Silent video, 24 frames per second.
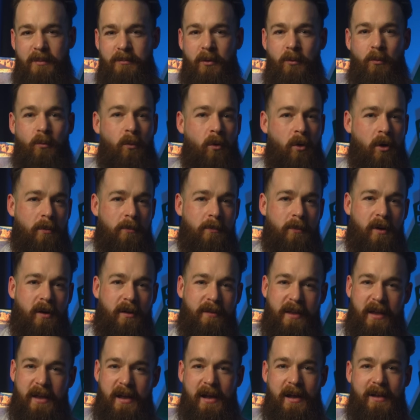up a warp wall
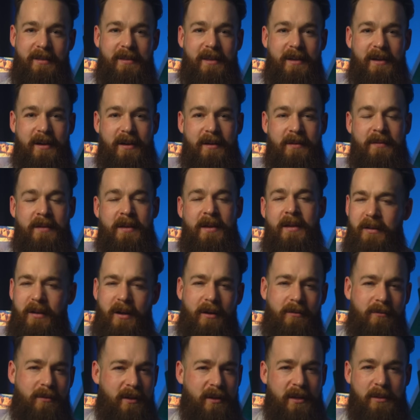they had there,
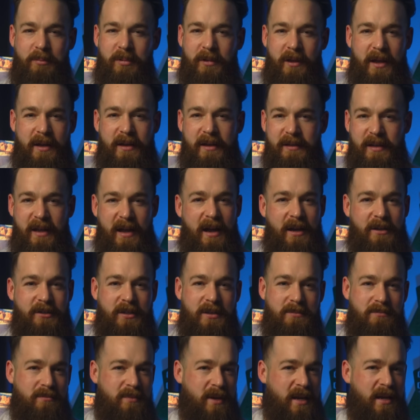not really planning to
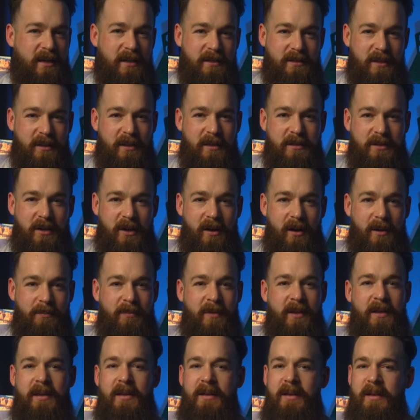actually make it to the top,
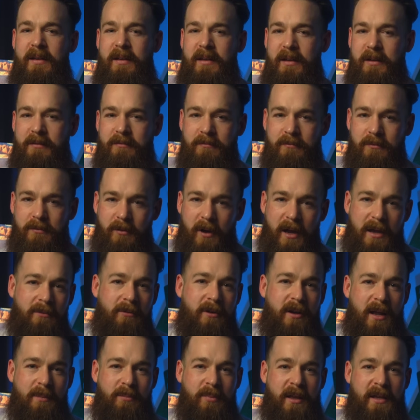and right
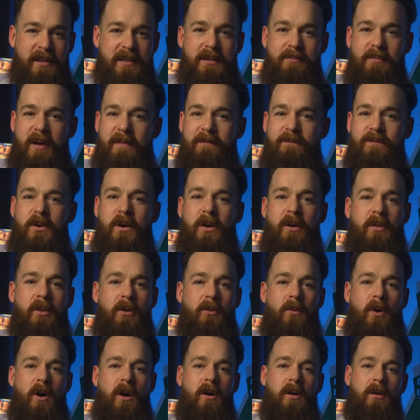when I planted my foot on the
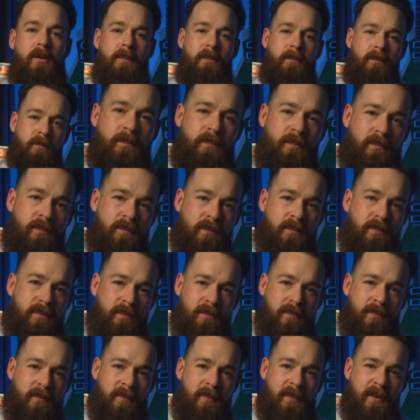wall,
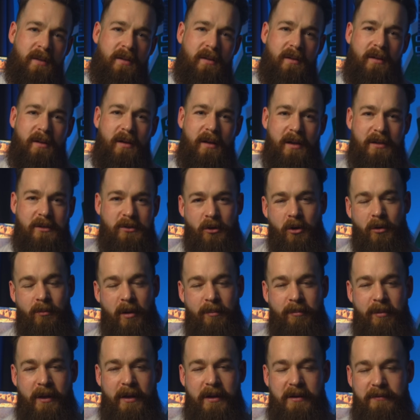I tore my
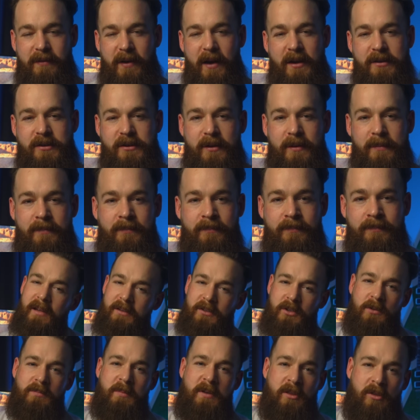plantar fascia. It
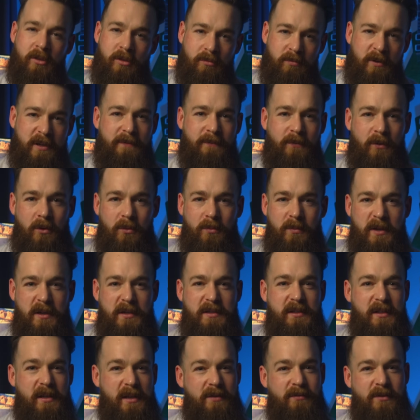took me 3 full
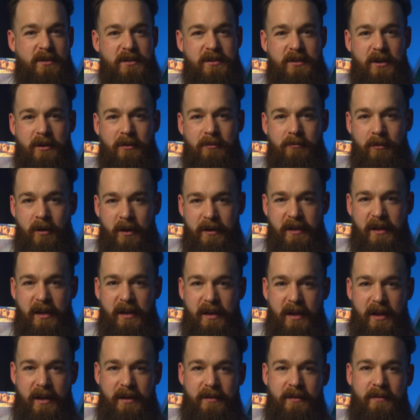weeks to even start running
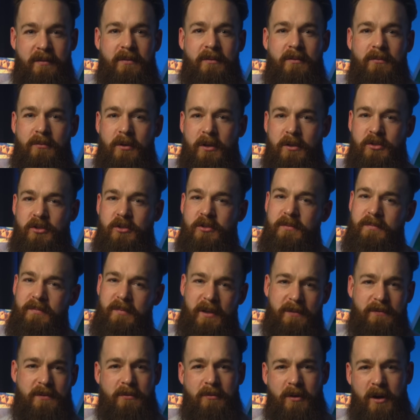again, which,
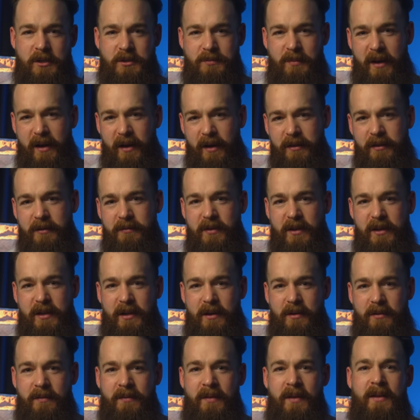if you watch my other
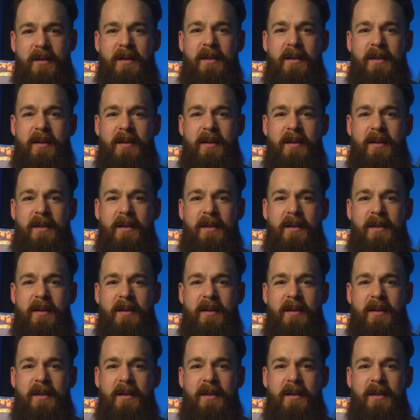video,